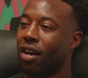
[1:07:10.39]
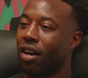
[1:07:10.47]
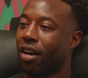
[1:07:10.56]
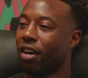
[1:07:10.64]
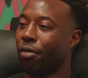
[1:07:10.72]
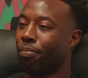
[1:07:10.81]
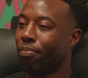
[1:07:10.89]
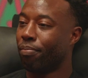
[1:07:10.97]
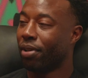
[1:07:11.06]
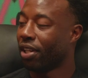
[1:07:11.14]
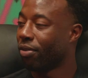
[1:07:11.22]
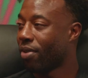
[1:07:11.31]

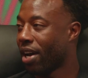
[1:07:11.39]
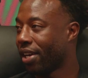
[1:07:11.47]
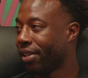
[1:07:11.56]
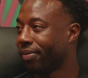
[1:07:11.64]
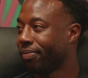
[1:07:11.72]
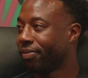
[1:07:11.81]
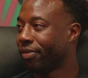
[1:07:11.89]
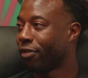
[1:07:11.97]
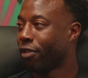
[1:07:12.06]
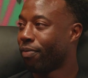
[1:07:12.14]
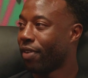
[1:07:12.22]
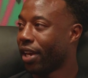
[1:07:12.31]
Billy White
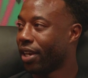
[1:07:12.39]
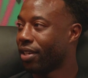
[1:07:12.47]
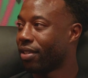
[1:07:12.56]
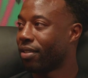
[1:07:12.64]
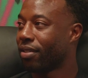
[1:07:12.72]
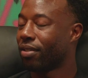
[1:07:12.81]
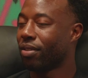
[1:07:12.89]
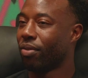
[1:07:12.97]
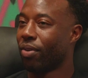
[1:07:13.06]
from Vegas,